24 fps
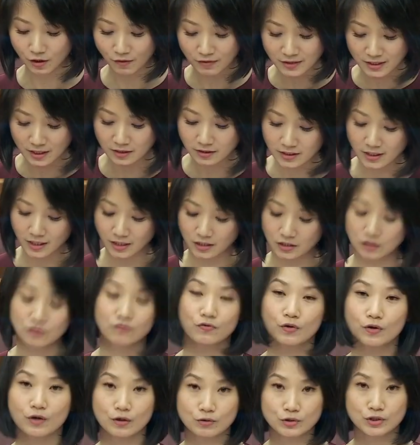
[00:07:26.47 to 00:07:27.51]
of success
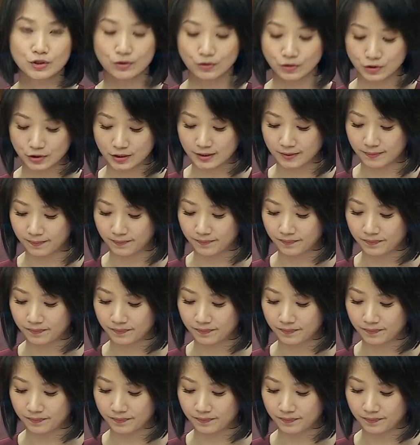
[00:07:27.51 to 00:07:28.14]
for our children.